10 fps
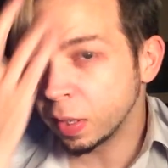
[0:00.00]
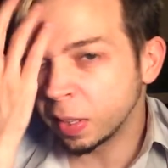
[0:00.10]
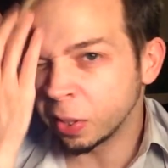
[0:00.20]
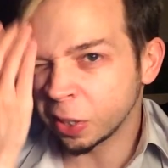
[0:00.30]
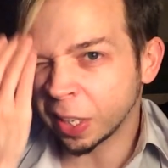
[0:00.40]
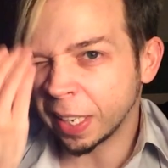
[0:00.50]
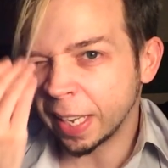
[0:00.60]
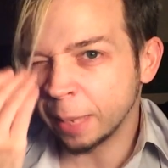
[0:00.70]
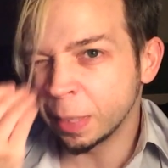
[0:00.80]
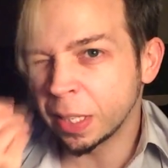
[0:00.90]
there's, like, an
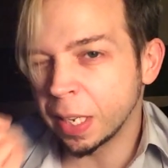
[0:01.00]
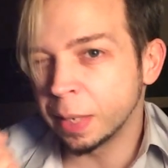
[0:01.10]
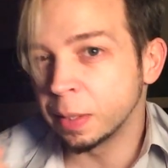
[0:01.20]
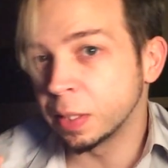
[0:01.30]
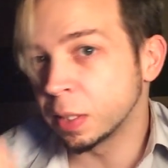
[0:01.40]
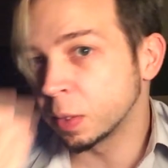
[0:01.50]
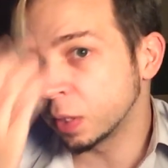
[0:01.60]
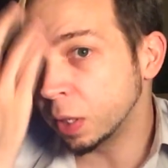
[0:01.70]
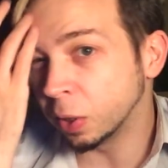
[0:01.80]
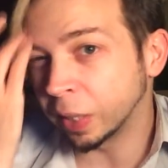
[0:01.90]
Amazon,
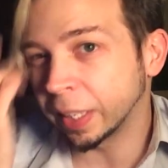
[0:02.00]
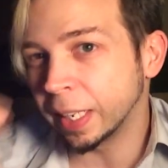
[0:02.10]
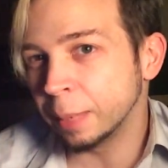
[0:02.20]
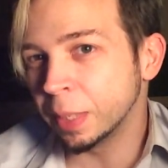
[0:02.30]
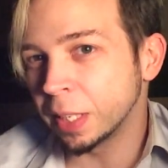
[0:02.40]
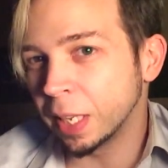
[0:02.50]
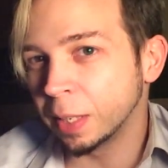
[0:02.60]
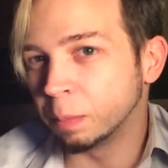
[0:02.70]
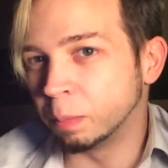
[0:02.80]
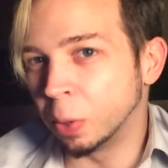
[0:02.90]
you know, like, an
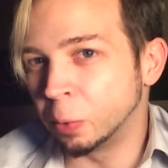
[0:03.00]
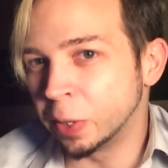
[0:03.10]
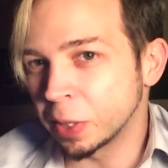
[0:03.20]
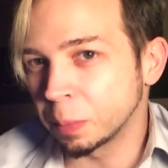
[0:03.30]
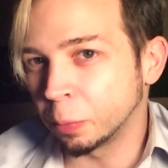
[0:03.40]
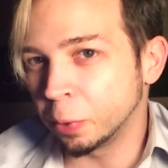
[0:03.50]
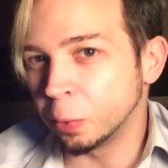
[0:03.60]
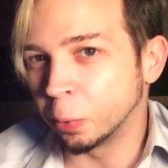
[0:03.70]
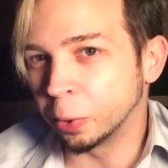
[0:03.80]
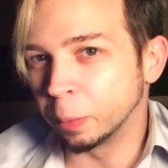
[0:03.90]
Amazon bonus
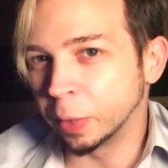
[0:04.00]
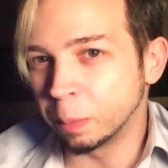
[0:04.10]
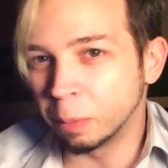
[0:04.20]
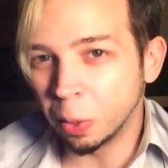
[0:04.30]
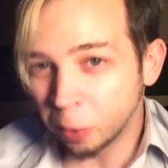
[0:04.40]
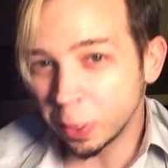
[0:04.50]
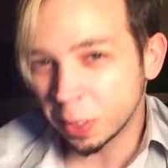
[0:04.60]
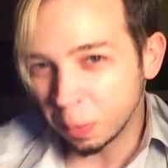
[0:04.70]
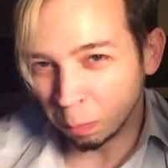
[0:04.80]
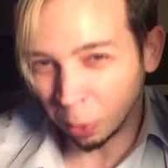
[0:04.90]
pre-order, but the
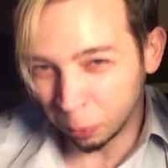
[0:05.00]
bonus,